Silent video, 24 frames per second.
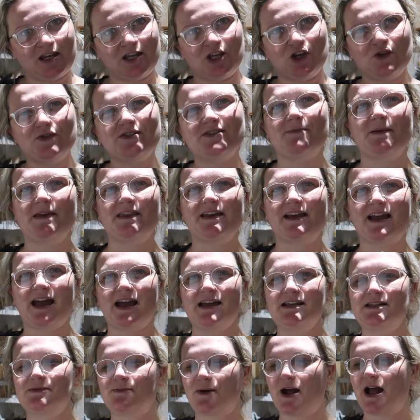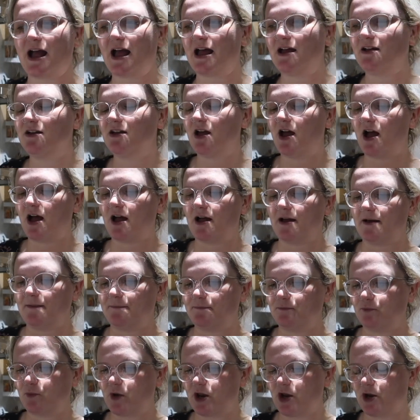It used to be the case where
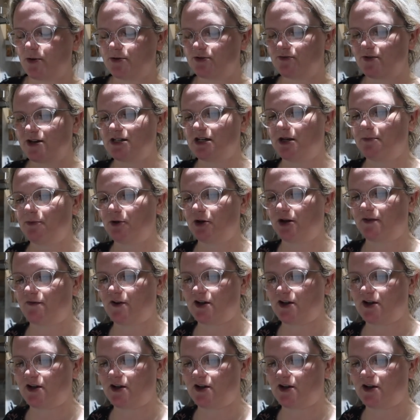um, when I was reading a book,